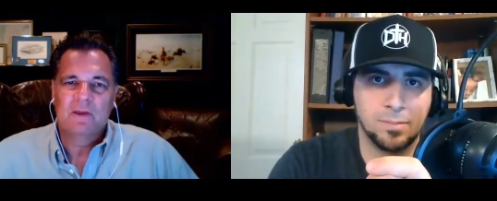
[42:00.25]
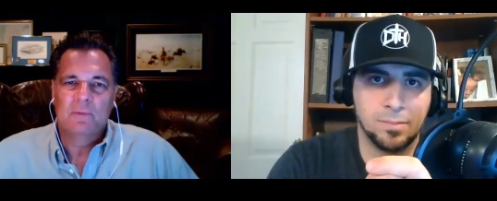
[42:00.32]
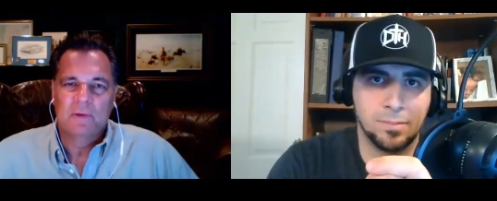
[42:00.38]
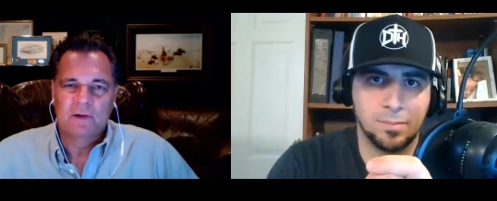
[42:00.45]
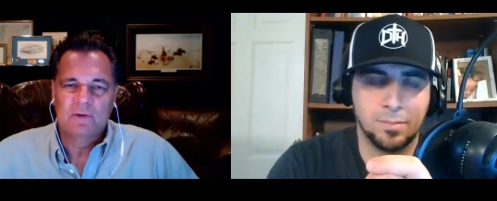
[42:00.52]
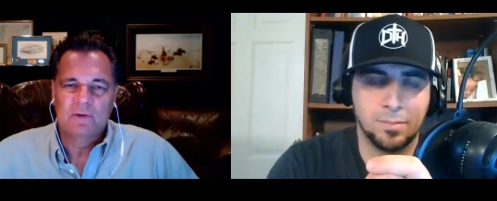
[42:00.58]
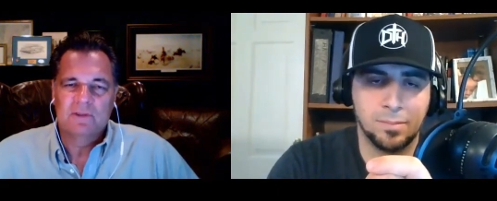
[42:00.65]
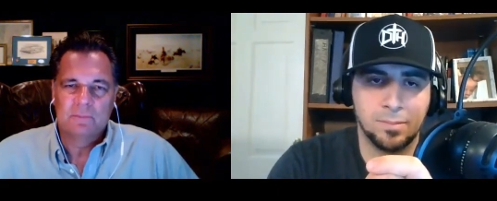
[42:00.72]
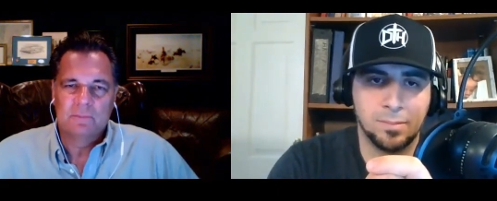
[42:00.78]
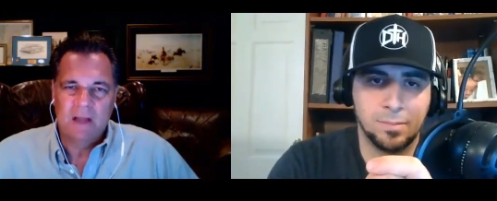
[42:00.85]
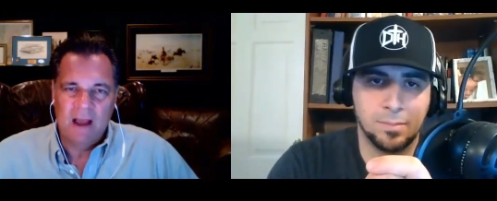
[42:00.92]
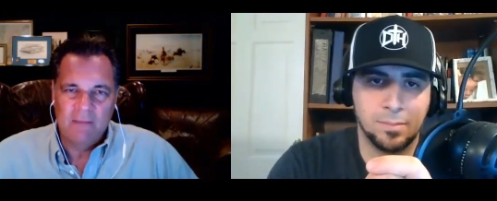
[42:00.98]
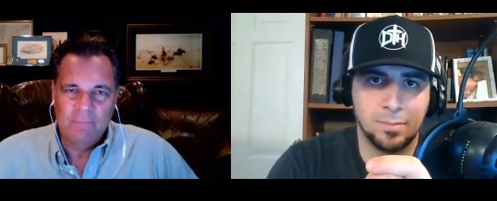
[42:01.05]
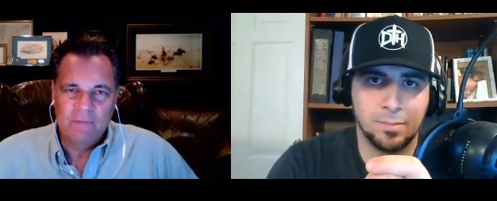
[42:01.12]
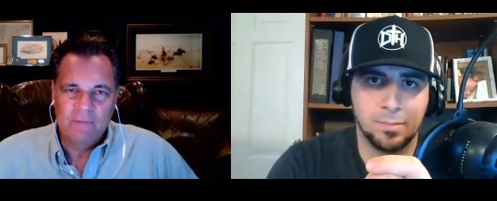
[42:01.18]
Speaker 1: We're gonna do some
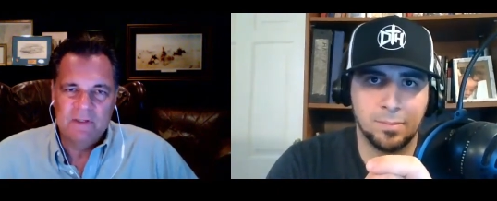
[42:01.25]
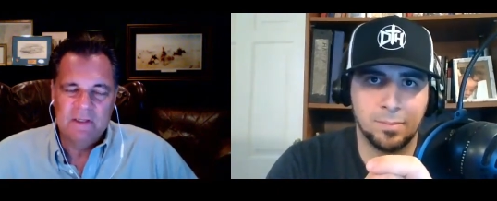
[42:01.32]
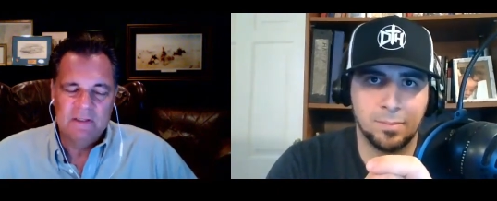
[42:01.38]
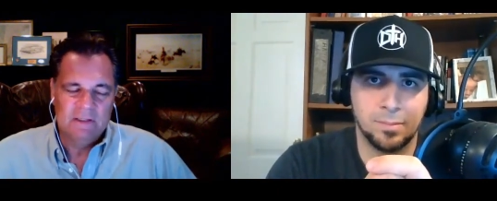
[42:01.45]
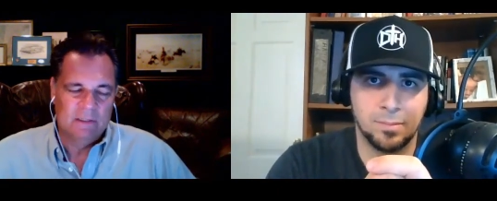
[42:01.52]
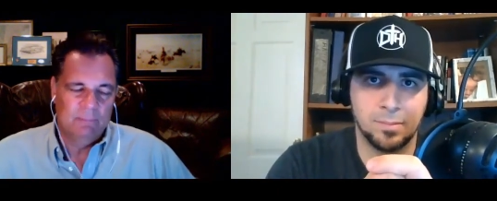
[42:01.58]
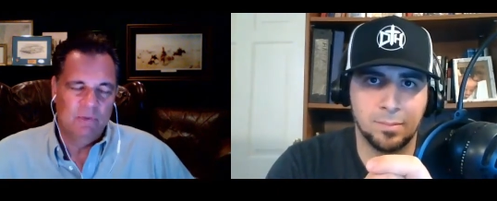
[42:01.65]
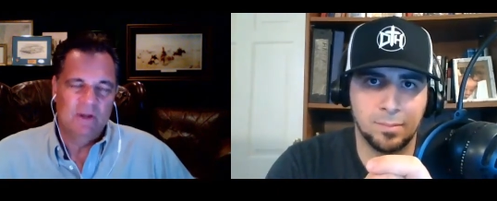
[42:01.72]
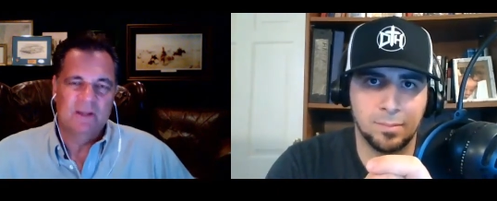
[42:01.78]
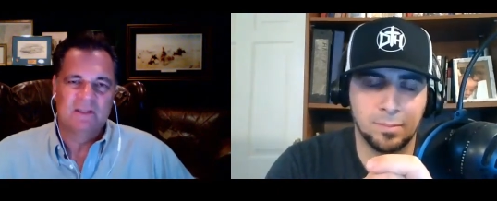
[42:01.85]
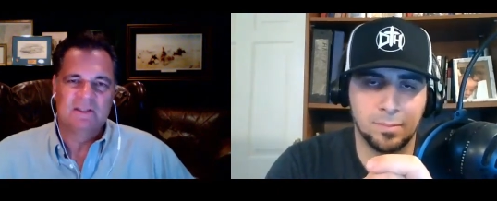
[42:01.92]
conferences. The book is